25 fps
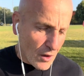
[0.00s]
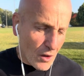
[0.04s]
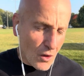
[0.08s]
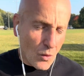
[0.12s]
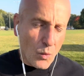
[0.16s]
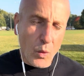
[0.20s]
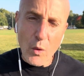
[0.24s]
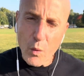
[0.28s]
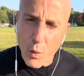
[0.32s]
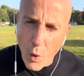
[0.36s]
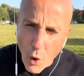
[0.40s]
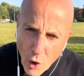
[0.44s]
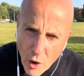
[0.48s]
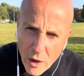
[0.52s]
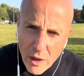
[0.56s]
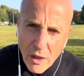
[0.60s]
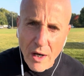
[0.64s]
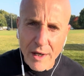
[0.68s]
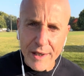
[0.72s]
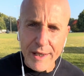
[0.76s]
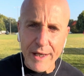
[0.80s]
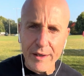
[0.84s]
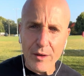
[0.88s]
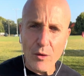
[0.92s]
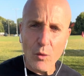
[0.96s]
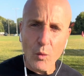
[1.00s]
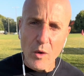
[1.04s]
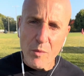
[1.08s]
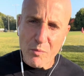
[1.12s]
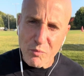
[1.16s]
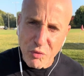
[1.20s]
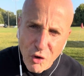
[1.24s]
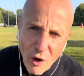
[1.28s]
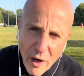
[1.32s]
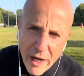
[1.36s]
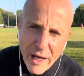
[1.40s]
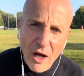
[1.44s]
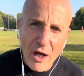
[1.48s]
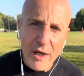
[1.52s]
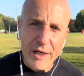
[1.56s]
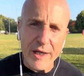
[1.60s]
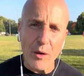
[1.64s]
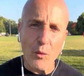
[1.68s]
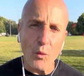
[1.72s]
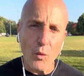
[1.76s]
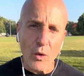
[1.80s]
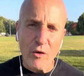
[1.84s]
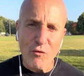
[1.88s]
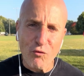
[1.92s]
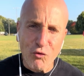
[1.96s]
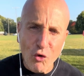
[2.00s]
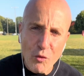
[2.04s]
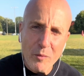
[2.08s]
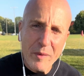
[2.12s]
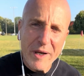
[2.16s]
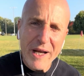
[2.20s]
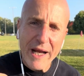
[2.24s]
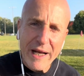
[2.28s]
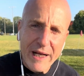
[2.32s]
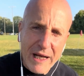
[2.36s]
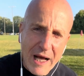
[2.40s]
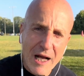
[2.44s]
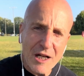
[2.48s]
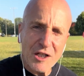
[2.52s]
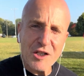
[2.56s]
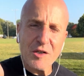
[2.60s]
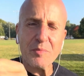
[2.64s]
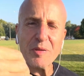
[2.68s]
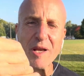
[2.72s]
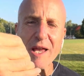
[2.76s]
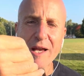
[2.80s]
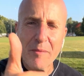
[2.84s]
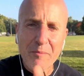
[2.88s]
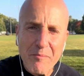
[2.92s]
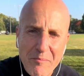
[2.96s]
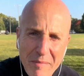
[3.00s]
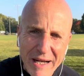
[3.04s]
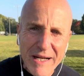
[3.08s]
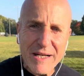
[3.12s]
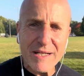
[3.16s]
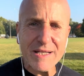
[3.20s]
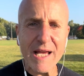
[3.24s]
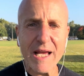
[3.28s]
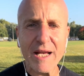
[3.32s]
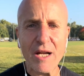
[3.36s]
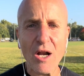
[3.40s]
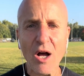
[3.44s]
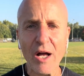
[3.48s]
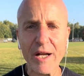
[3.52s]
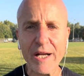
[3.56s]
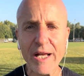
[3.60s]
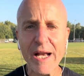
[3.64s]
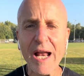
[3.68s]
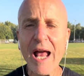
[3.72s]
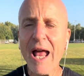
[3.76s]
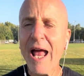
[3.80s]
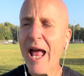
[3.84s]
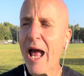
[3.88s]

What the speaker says: we work on it, we pray on it, we ruminate, contemplate, and meditate on it,